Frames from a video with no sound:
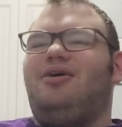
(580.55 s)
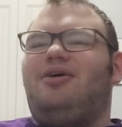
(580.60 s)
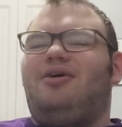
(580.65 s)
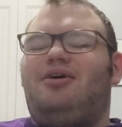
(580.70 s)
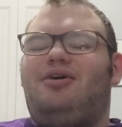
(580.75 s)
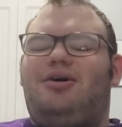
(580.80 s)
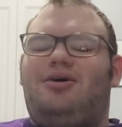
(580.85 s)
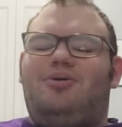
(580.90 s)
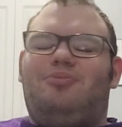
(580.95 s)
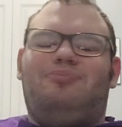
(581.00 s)

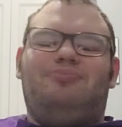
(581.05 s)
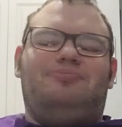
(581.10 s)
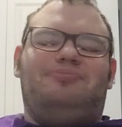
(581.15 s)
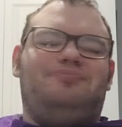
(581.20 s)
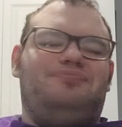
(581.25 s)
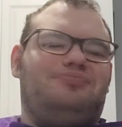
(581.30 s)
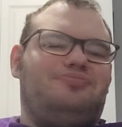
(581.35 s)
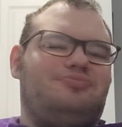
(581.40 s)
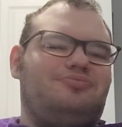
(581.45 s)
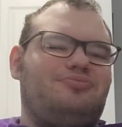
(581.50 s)
Um,
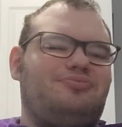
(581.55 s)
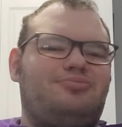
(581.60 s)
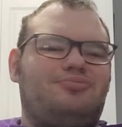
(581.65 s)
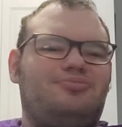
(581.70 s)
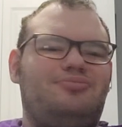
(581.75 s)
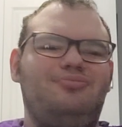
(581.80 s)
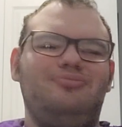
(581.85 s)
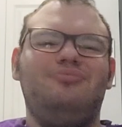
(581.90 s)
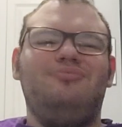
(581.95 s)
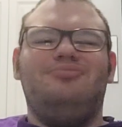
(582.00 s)

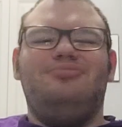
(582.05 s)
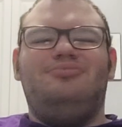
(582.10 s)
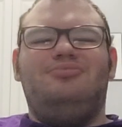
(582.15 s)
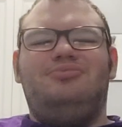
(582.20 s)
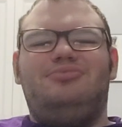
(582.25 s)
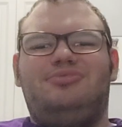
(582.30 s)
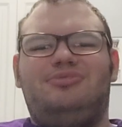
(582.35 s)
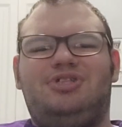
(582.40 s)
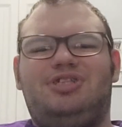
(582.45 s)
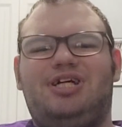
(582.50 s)

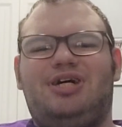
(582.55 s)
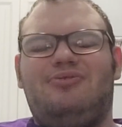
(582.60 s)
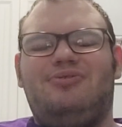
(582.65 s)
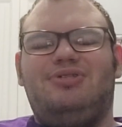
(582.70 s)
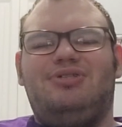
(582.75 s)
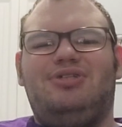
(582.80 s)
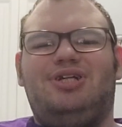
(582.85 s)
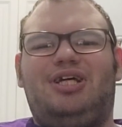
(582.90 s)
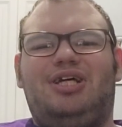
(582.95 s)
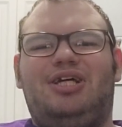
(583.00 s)
so that
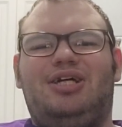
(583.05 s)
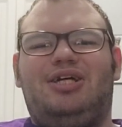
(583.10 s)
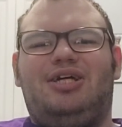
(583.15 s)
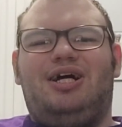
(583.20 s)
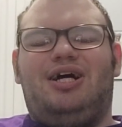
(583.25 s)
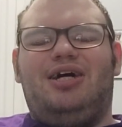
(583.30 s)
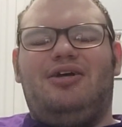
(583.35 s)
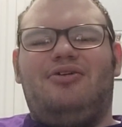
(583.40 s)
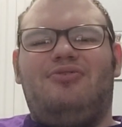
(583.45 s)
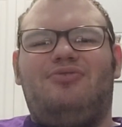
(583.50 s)
was like
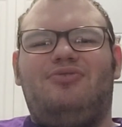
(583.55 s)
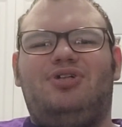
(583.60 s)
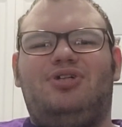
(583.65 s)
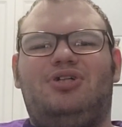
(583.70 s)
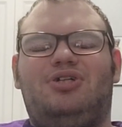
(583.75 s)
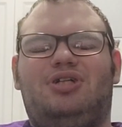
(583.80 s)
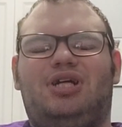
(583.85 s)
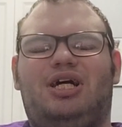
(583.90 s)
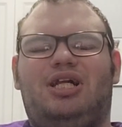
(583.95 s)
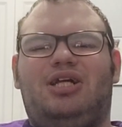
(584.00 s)
kind of
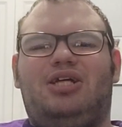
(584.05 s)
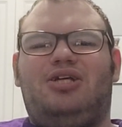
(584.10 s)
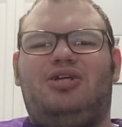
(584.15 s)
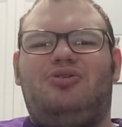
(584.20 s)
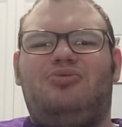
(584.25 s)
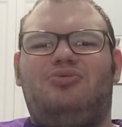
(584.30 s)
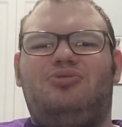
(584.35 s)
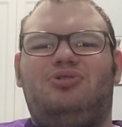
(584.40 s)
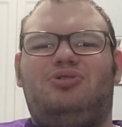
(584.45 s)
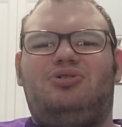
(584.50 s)
a not a
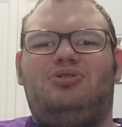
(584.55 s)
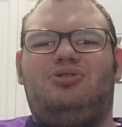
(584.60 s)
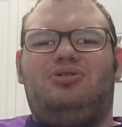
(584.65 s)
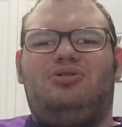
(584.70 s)
huge,